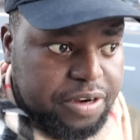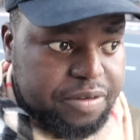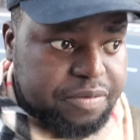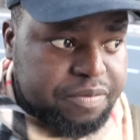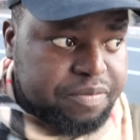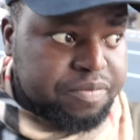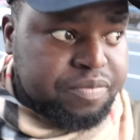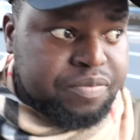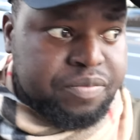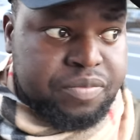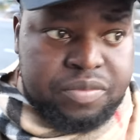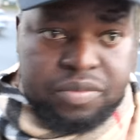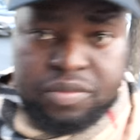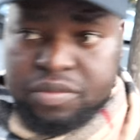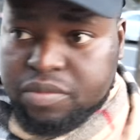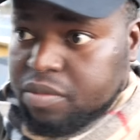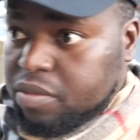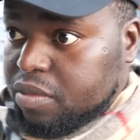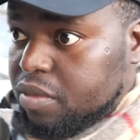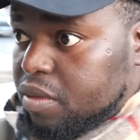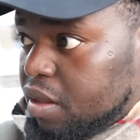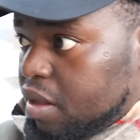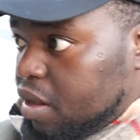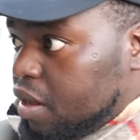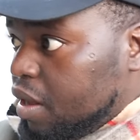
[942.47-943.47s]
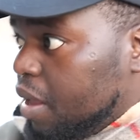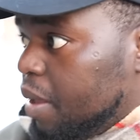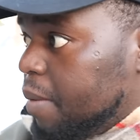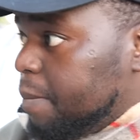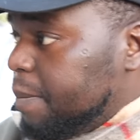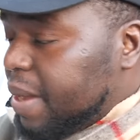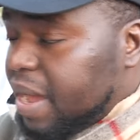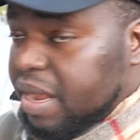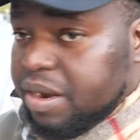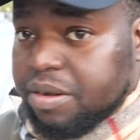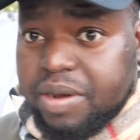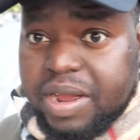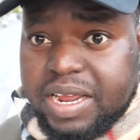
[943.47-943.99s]

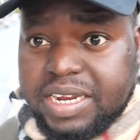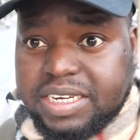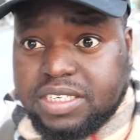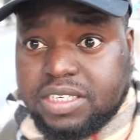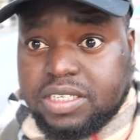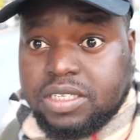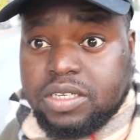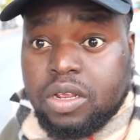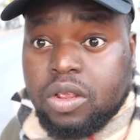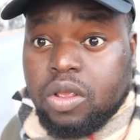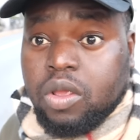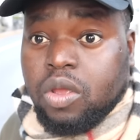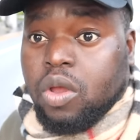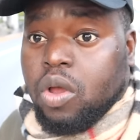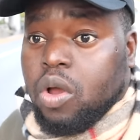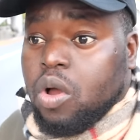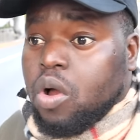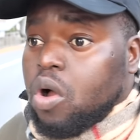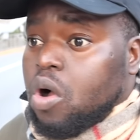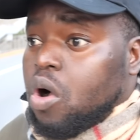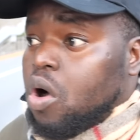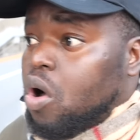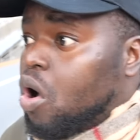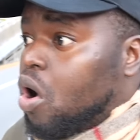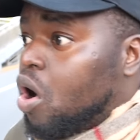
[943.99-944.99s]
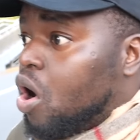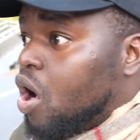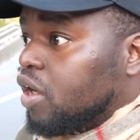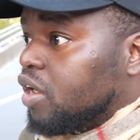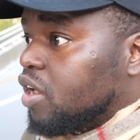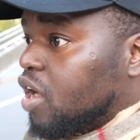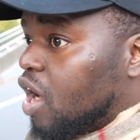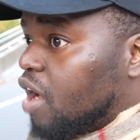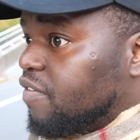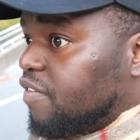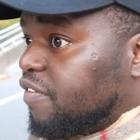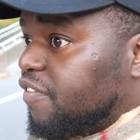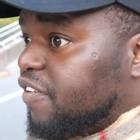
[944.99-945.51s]
But anyways, on
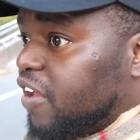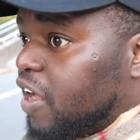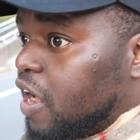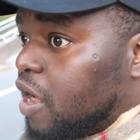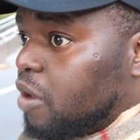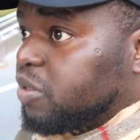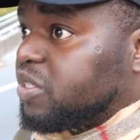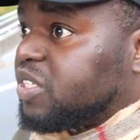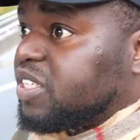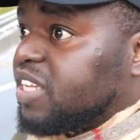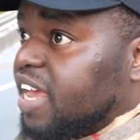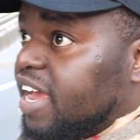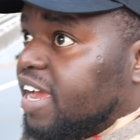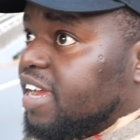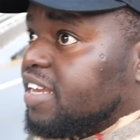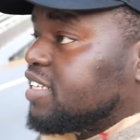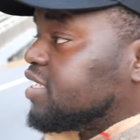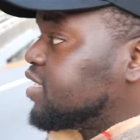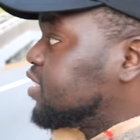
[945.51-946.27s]
the other thing I'll say is,